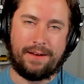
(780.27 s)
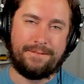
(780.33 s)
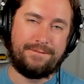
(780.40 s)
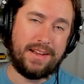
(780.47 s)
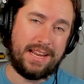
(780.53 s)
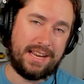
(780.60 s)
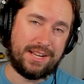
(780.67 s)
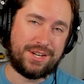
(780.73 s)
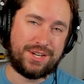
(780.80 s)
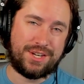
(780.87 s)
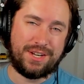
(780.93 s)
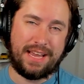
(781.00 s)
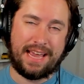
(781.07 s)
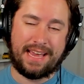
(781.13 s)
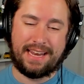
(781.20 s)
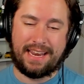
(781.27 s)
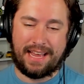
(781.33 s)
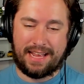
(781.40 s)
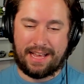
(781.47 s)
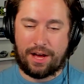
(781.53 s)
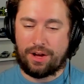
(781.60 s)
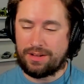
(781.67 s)
finish, and
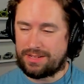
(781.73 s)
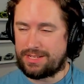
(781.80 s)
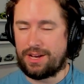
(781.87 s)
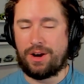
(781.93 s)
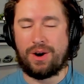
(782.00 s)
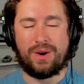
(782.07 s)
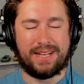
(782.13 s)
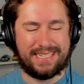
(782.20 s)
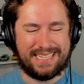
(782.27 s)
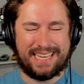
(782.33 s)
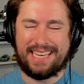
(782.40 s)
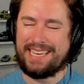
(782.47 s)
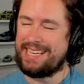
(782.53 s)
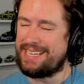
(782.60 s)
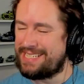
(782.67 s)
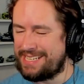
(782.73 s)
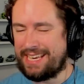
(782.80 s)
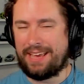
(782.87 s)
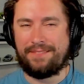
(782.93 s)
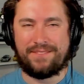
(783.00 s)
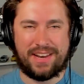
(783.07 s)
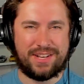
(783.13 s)
also ding
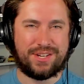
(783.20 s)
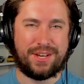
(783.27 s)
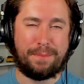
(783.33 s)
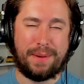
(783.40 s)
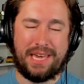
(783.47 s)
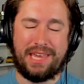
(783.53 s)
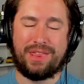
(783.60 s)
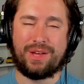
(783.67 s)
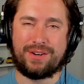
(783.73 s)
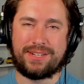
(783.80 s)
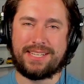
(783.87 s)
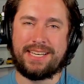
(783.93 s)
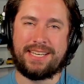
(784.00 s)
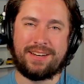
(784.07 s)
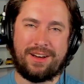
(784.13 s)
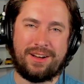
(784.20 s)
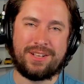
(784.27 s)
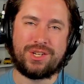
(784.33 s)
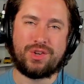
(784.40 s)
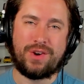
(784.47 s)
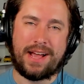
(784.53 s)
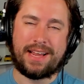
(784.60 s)
ding, finishing P13
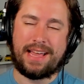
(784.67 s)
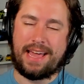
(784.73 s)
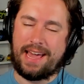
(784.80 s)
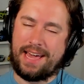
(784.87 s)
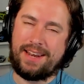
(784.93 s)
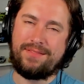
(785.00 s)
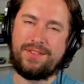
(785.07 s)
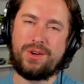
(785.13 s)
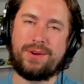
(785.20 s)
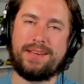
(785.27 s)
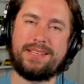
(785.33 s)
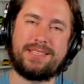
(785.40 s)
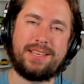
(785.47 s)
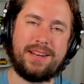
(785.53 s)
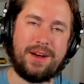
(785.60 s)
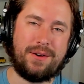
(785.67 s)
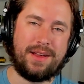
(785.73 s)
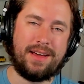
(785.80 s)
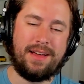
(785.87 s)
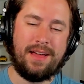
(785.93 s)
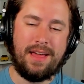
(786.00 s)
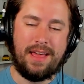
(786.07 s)
on track ahead of Yuki
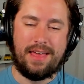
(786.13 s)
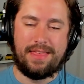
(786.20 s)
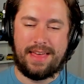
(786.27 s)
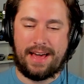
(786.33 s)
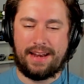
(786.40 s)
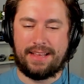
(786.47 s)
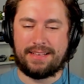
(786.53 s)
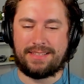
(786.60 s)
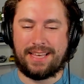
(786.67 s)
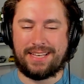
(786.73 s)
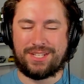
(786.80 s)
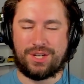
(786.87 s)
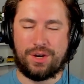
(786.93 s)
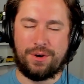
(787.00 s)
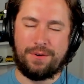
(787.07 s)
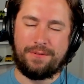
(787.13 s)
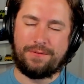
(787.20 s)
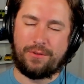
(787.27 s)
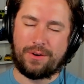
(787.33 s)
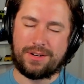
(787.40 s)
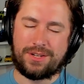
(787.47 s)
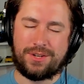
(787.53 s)
Tsunoda. That is a 2
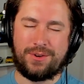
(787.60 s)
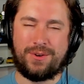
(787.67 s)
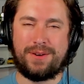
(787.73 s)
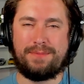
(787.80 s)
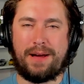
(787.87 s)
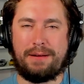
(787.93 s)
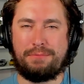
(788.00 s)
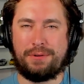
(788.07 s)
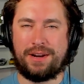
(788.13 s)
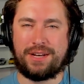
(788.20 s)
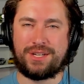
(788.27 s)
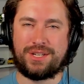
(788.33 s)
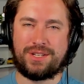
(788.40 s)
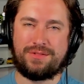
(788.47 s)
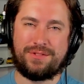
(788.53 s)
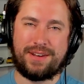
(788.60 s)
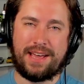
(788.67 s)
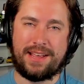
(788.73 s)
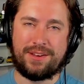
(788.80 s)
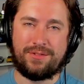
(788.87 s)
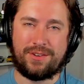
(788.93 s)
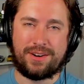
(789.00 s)
for 2 in my predictions for
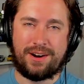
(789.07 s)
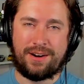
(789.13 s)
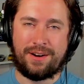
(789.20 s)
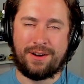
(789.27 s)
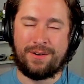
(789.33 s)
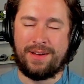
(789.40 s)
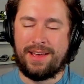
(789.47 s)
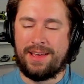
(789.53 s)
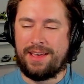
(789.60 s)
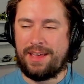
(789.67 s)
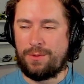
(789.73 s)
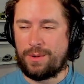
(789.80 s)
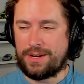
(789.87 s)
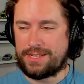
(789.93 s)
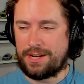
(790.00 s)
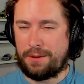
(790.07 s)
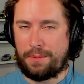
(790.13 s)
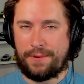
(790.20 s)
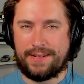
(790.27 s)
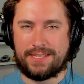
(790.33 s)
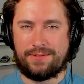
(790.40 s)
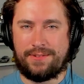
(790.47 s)
Daniel Ricciardo. It wasn't a
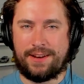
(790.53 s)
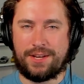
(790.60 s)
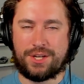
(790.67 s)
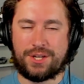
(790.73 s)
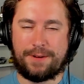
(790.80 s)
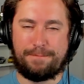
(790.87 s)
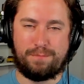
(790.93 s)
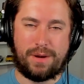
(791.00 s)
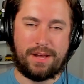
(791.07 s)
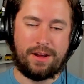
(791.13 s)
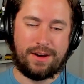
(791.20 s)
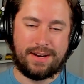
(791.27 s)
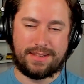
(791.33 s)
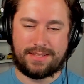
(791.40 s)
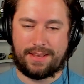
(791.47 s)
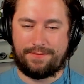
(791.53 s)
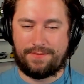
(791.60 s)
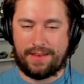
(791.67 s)
points finish, but honestly,